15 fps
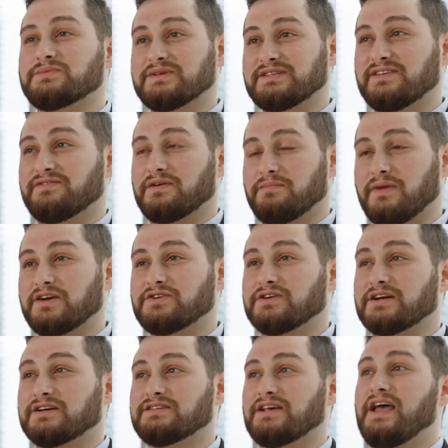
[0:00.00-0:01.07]
specific
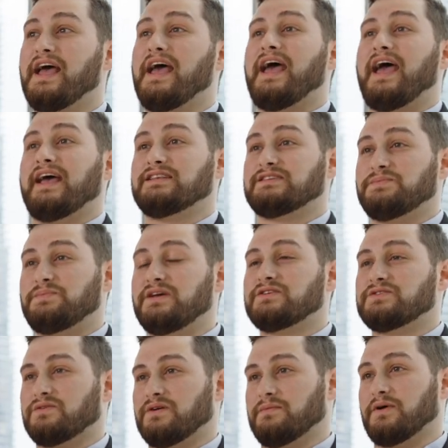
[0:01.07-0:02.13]
metrics and speak
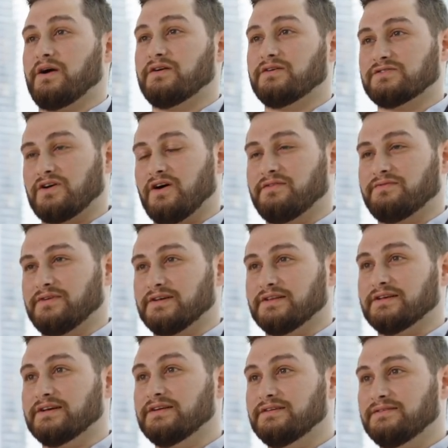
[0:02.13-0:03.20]
to our partners
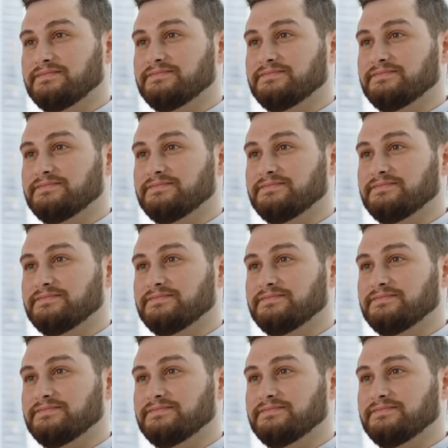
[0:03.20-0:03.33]
confidently.